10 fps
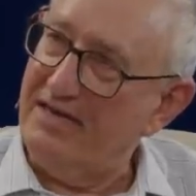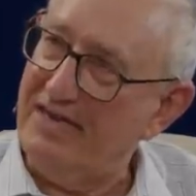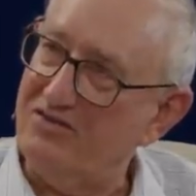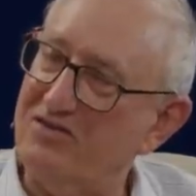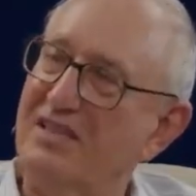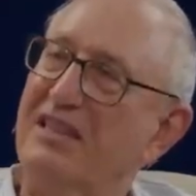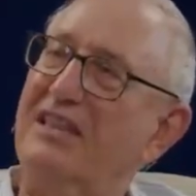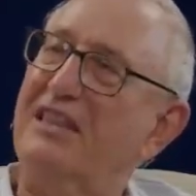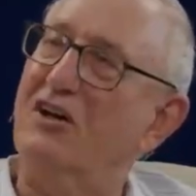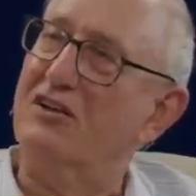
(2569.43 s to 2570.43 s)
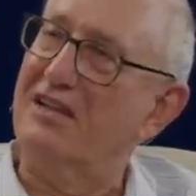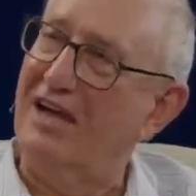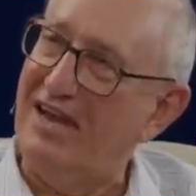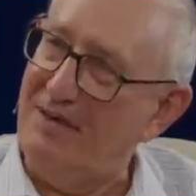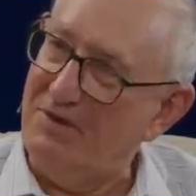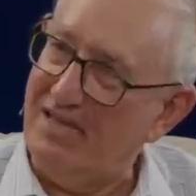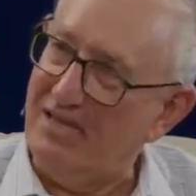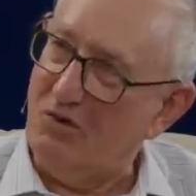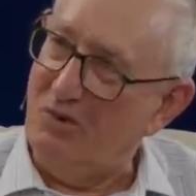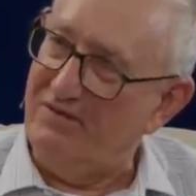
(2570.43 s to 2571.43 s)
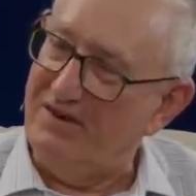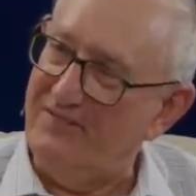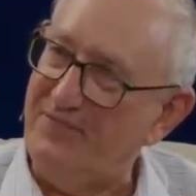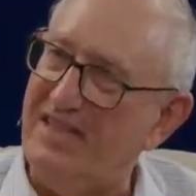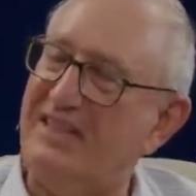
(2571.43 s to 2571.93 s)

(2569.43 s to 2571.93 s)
texts and that they are dynamic equivalent